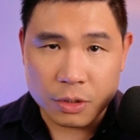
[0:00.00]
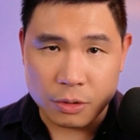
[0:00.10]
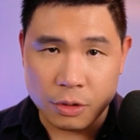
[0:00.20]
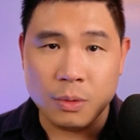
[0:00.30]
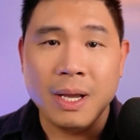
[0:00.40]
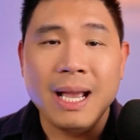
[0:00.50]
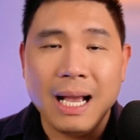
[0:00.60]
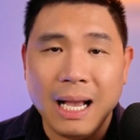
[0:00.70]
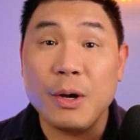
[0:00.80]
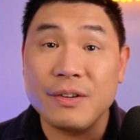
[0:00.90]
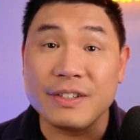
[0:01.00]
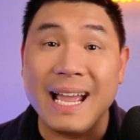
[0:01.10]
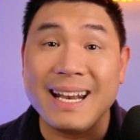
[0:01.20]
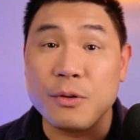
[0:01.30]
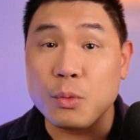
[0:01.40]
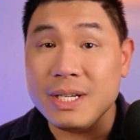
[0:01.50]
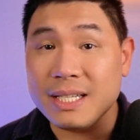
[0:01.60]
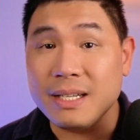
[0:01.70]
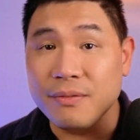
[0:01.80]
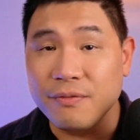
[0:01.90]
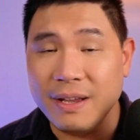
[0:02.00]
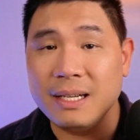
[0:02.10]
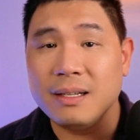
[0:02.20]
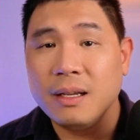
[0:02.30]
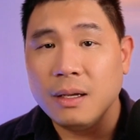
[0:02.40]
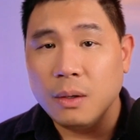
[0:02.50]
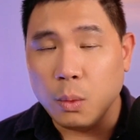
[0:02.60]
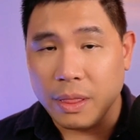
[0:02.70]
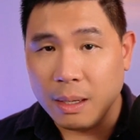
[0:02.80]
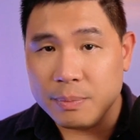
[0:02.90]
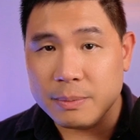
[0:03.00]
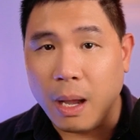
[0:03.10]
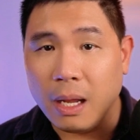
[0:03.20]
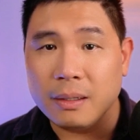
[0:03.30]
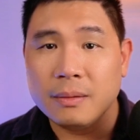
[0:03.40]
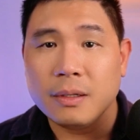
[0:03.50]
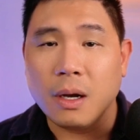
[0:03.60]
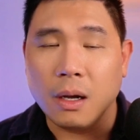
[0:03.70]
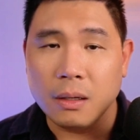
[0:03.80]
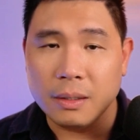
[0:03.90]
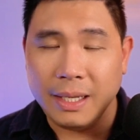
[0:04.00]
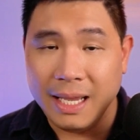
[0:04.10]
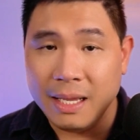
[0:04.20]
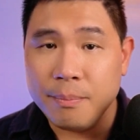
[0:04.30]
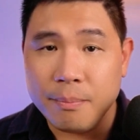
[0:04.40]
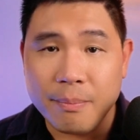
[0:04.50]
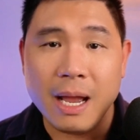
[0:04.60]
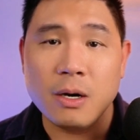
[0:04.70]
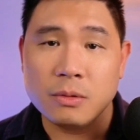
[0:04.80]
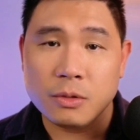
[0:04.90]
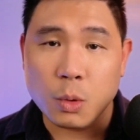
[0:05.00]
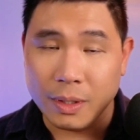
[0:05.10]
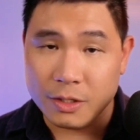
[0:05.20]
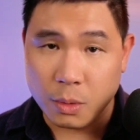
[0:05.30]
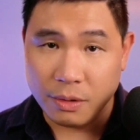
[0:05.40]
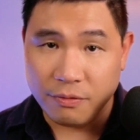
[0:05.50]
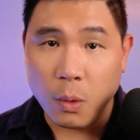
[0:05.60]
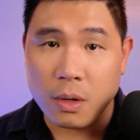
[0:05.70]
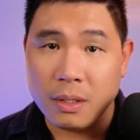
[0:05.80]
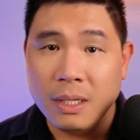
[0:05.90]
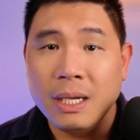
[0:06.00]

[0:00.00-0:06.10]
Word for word: to you. However, at a recent event with HubSpot called Inbound 2024,